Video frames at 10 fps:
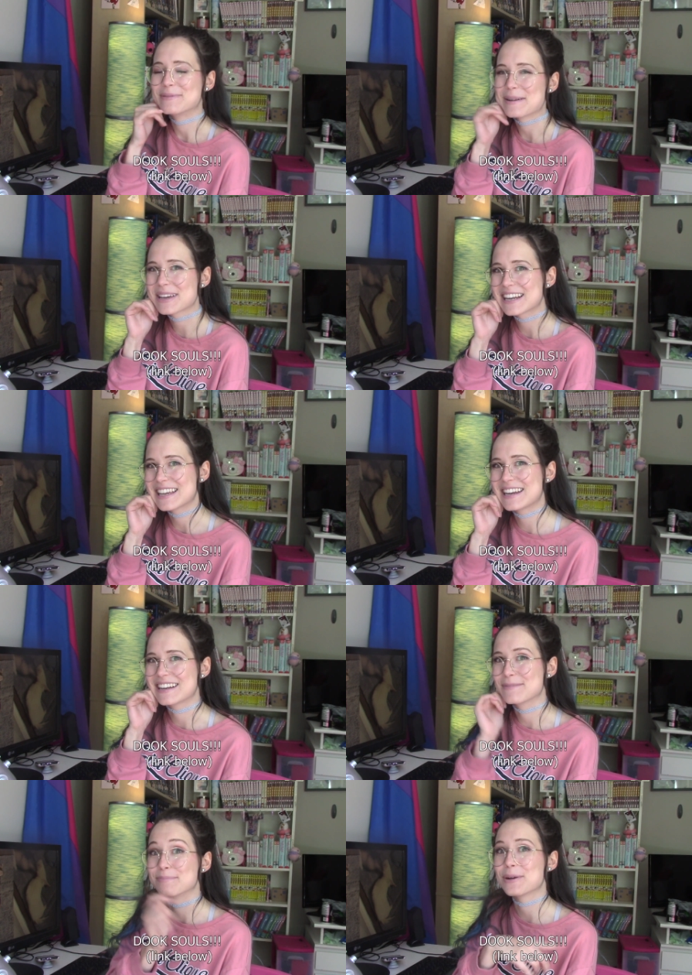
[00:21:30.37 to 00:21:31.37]
I'm getting
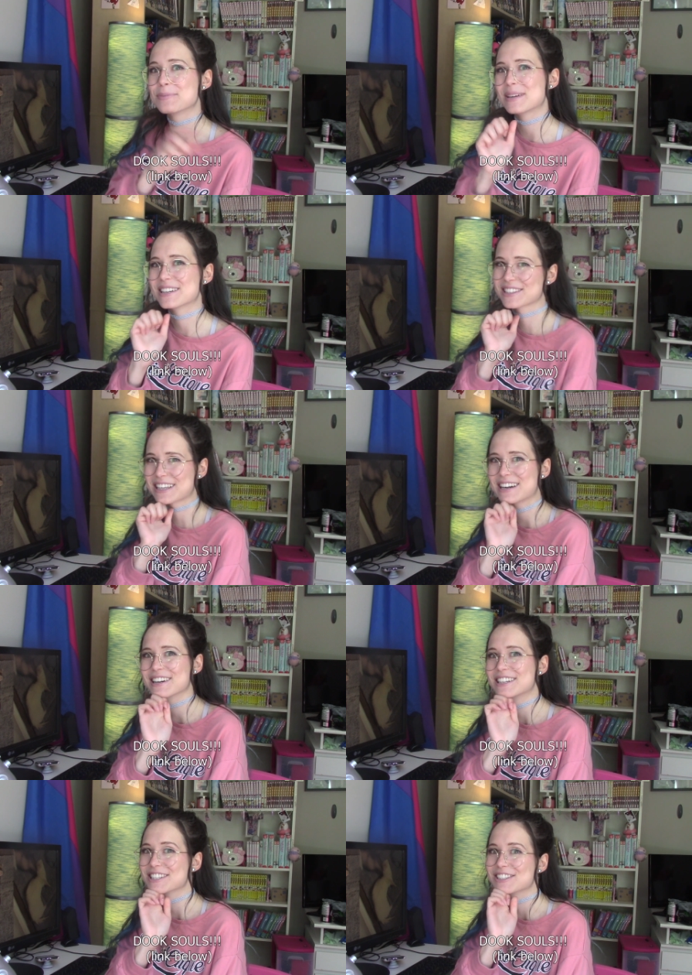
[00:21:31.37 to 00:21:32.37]
heated, both because of the air
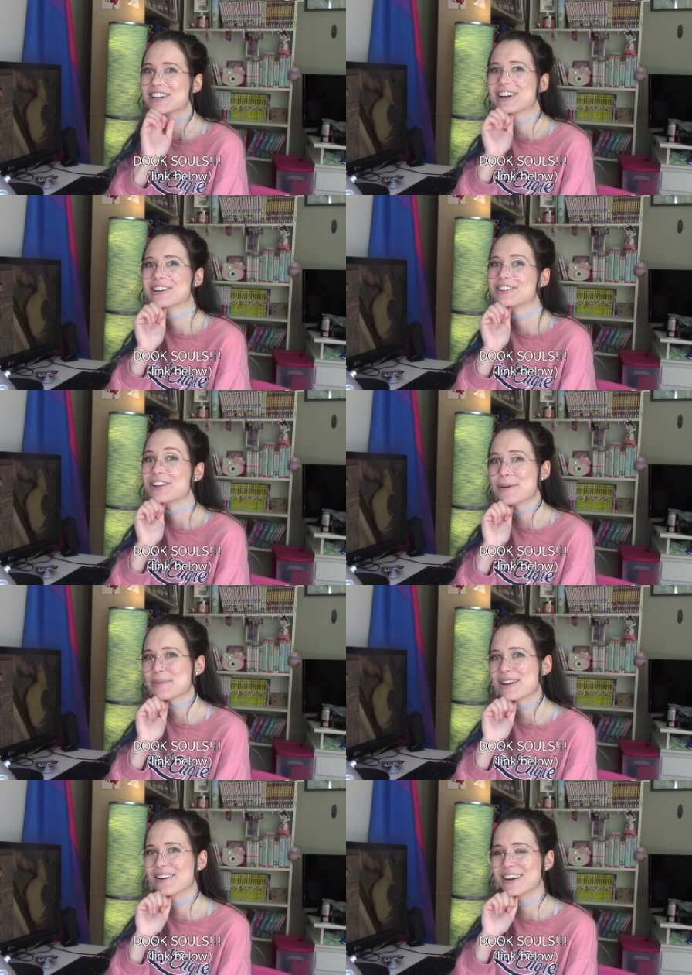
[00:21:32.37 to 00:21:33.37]
conditioning not
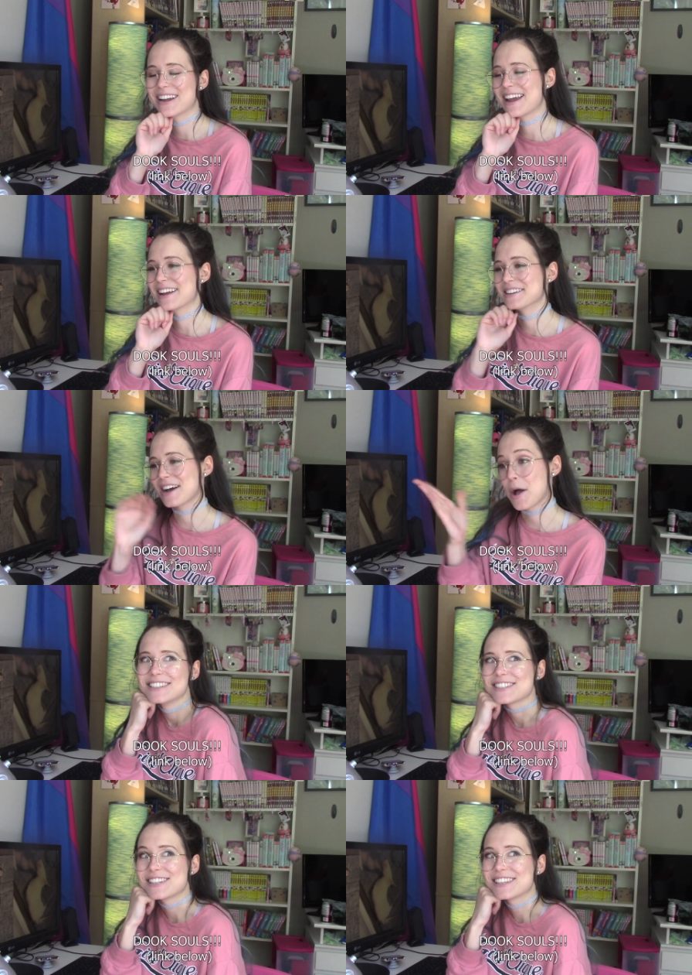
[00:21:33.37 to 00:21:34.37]
being on, and
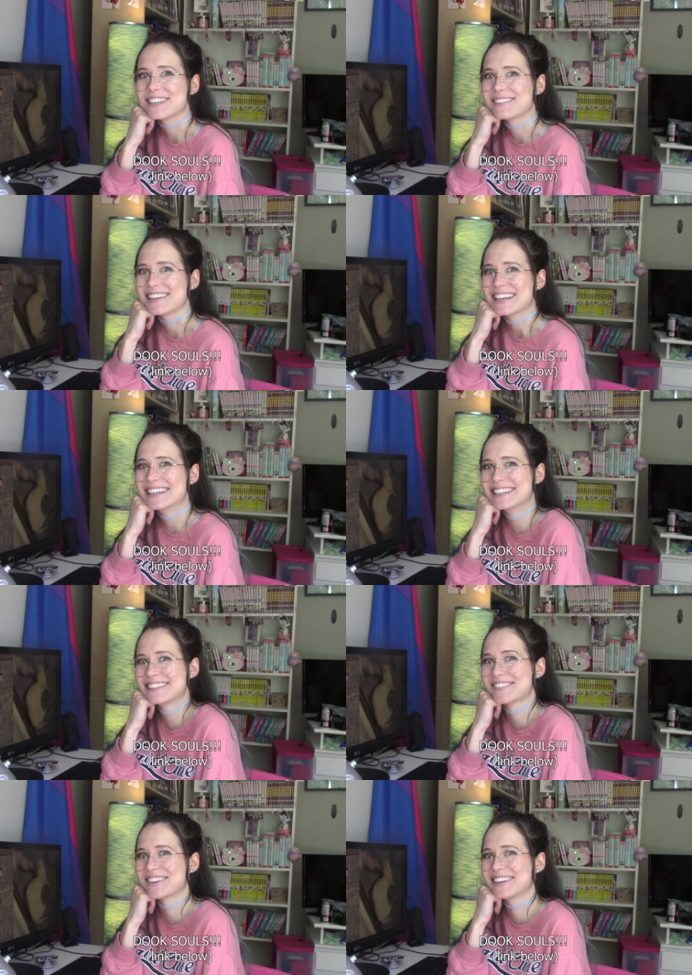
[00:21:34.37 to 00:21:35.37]
she a cutie.
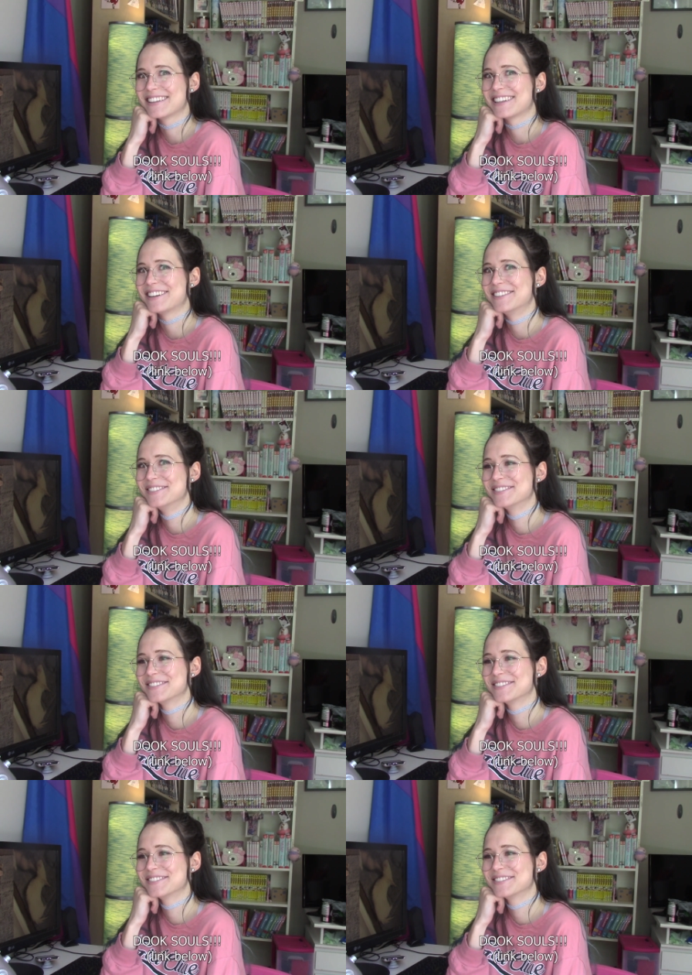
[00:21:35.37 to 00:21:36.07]
For real, though.